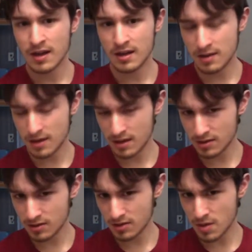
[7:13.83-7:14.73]
And
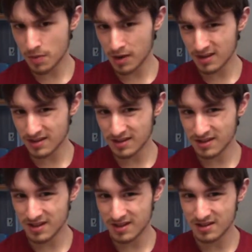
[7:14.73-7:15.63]
yet on the box it
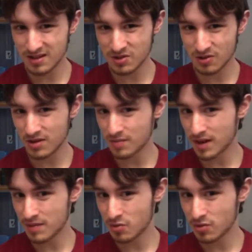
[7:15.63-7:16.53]
says that it's only
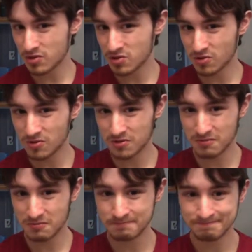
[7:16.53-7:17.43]
compatible with
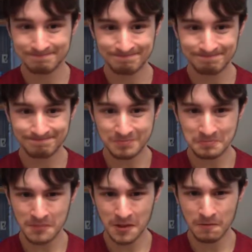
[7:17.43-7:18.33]
certain
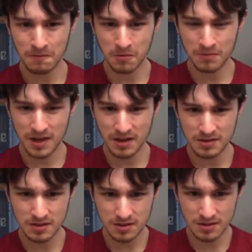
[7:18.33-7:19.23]

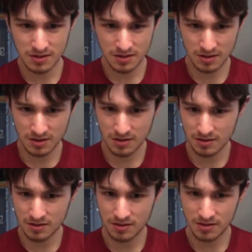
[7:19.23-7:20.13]
formats.
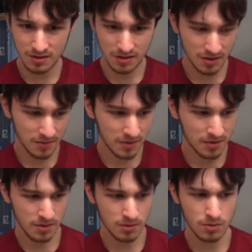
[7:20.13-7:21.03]
And I'm
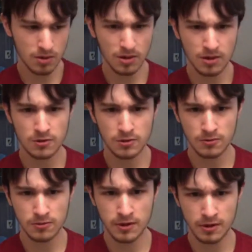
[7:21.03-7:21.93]
thinking, okay,
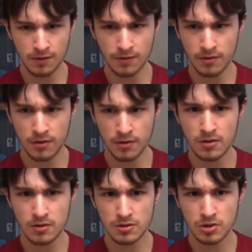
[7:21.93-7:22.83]
so not
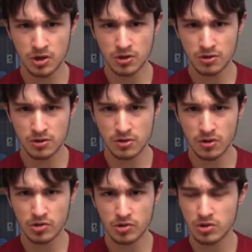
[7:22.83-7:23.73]
every Genesis
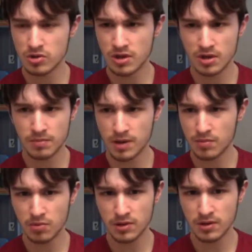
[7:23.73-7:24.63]
cartridge is
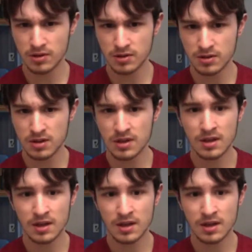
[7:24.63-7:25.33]
compatible with this.